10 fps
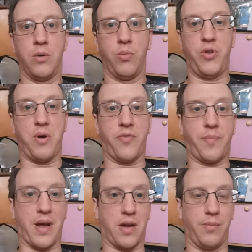We do have a
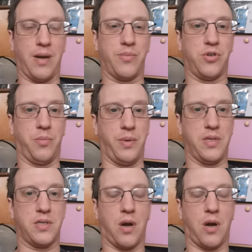backup laptop. It's